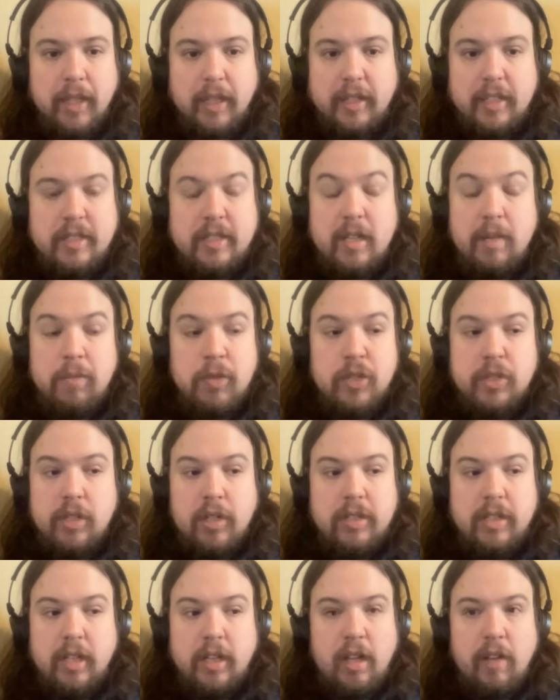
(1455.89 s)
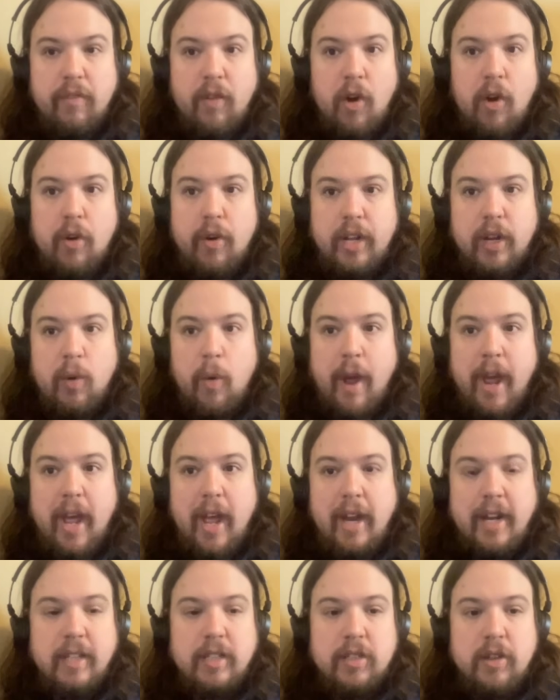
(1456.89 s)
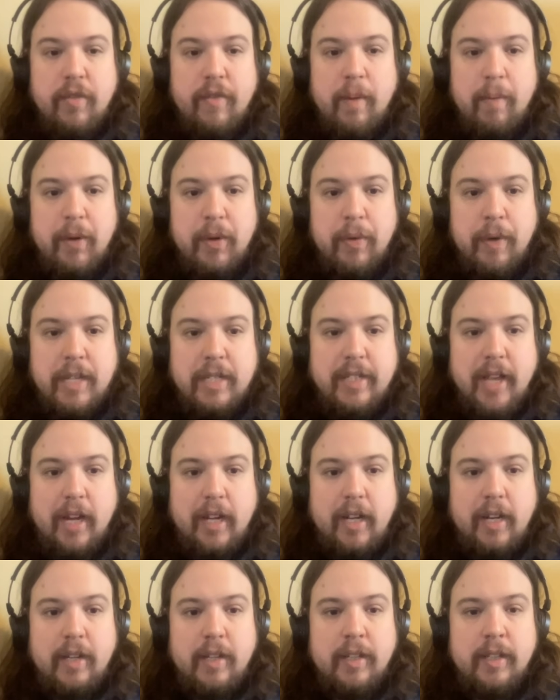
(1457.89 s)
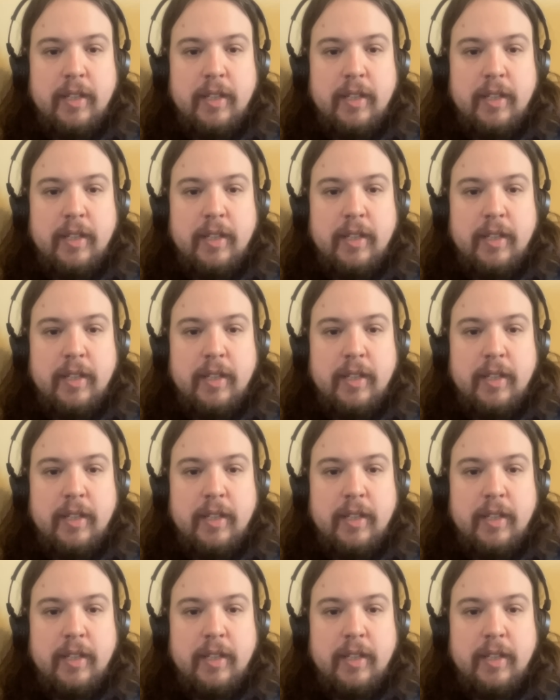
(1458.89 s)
This team just looks like they've already quit and it's November 22nd.